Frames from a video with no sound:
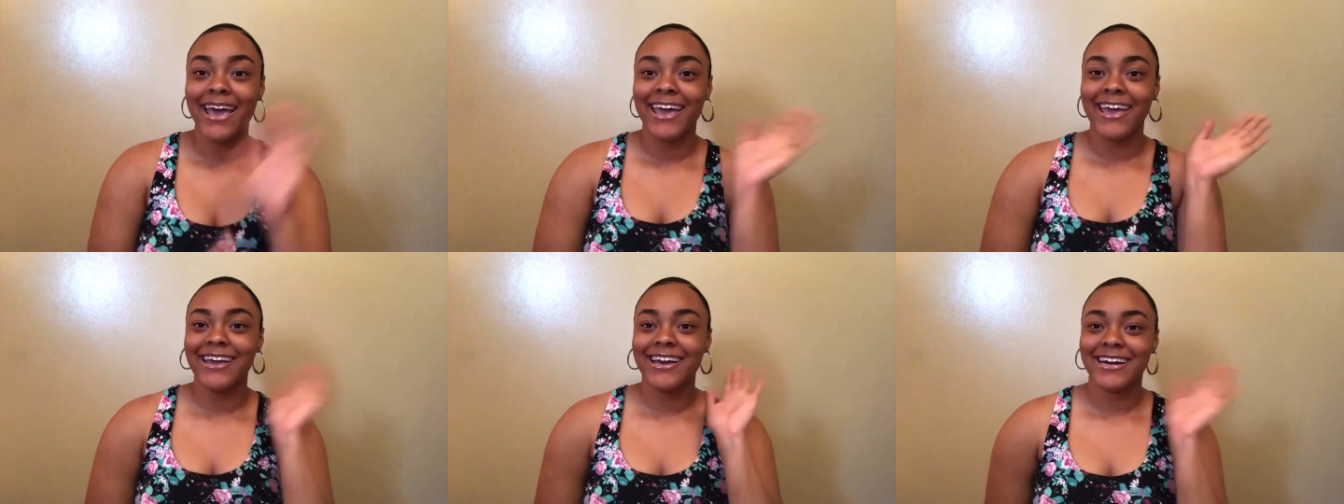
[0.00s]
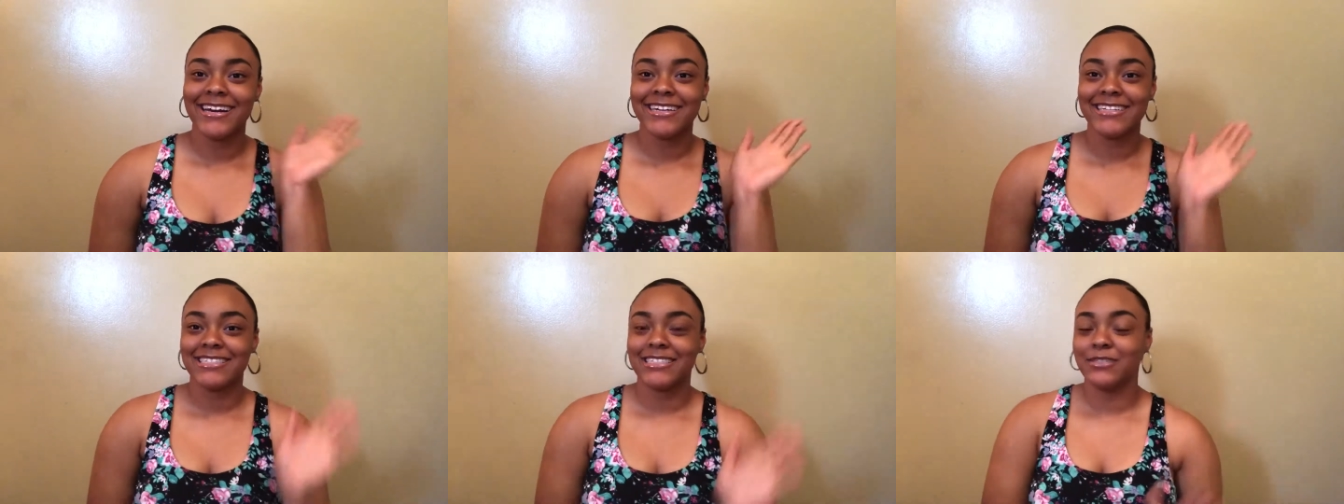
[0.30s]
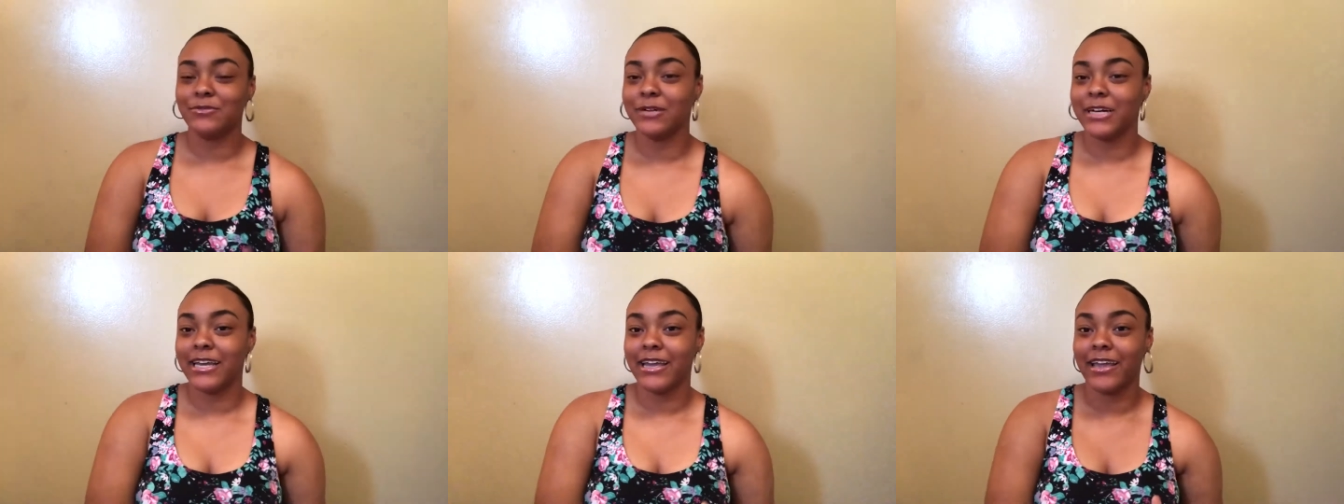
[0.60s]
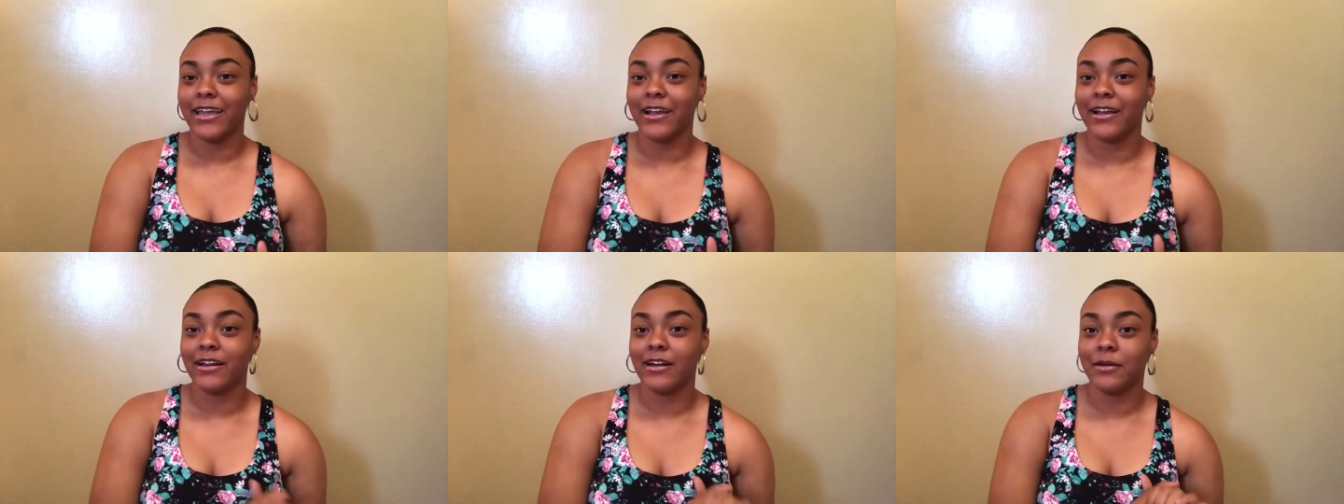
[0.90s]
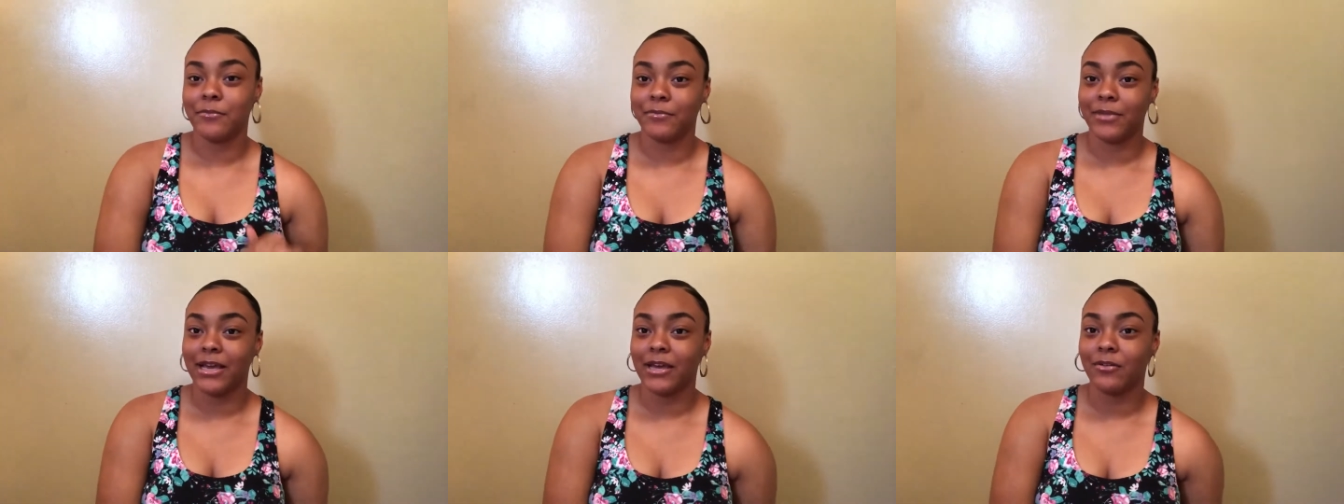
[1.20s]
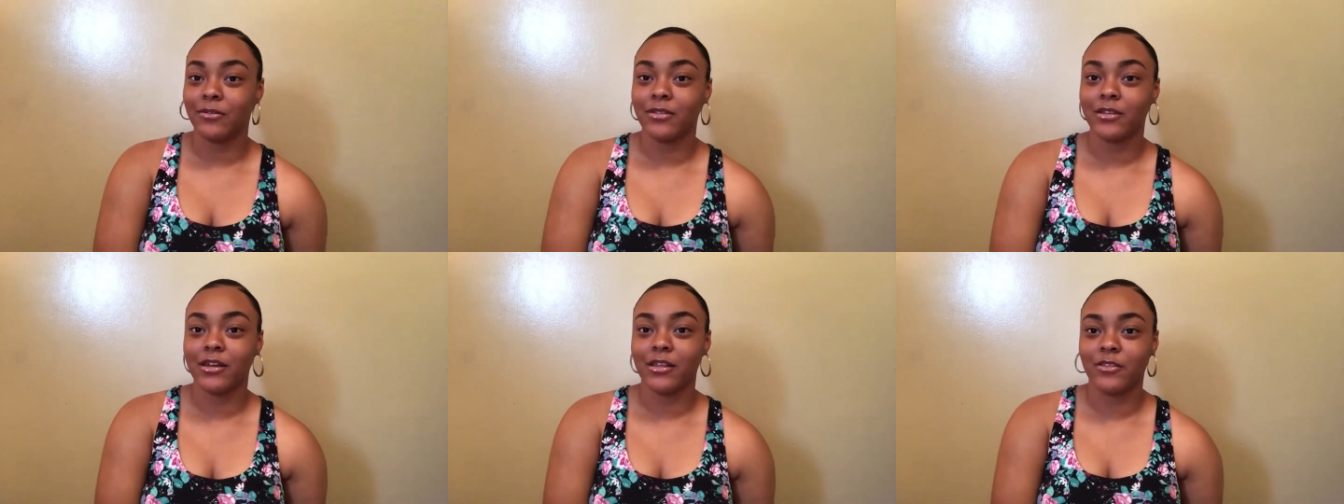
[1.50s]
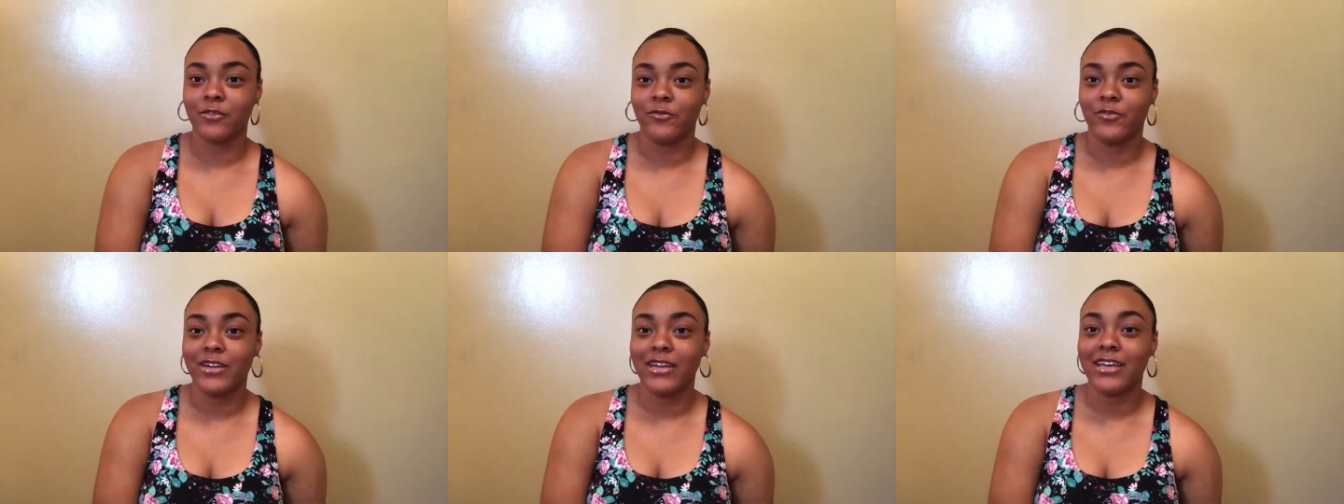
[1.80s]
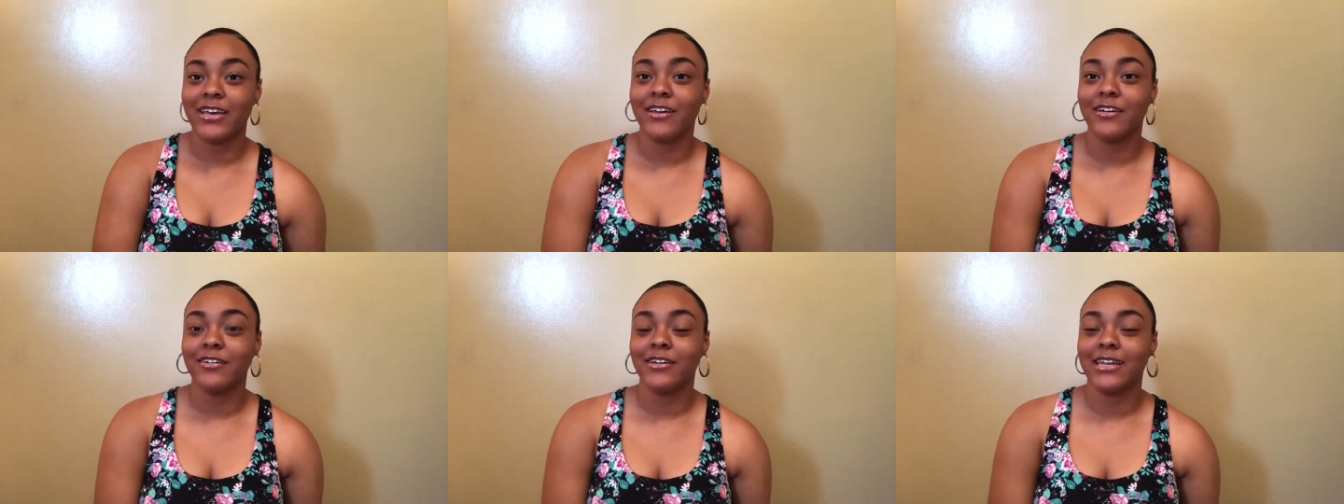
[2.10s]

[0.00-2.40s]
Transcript: Hey guys, JaMya here, and I'm back with another video.